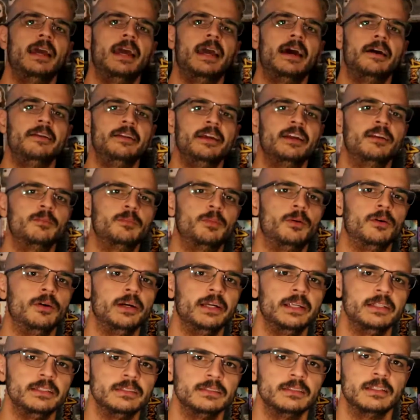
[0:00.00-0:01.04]
Our next
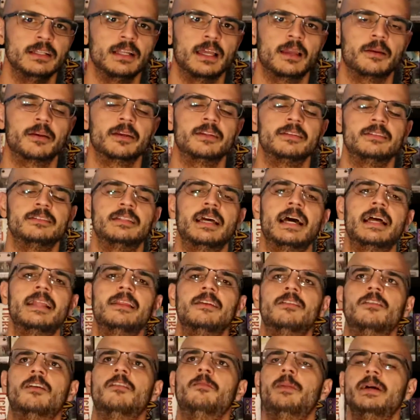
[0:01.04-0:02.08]
point, I'm going to start
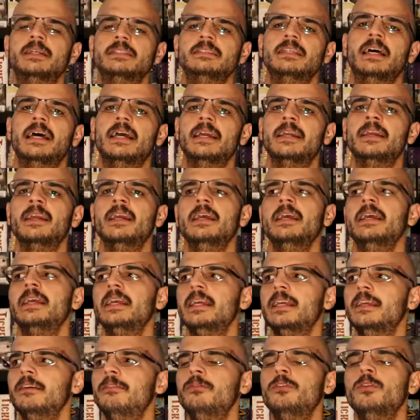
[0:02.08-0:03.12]
this off by saying,
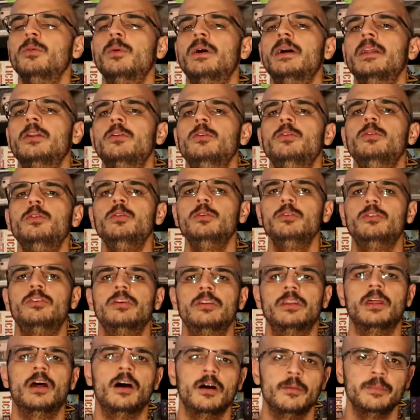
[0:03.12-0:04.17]
if you are new to
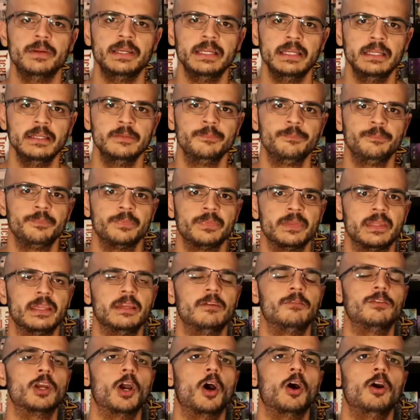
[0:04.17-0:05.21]
the hobby,
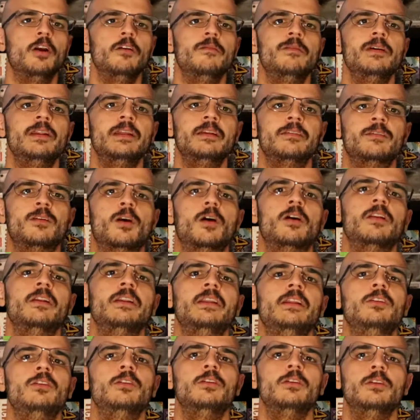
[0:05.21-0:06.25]
if COVID has gotten
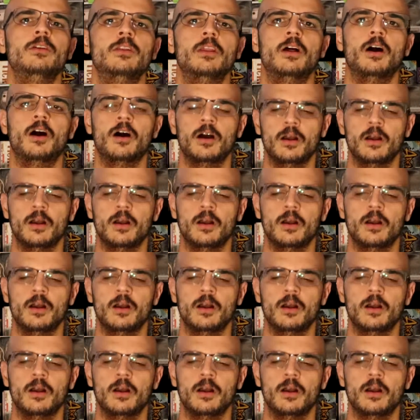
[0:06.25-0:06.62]
into you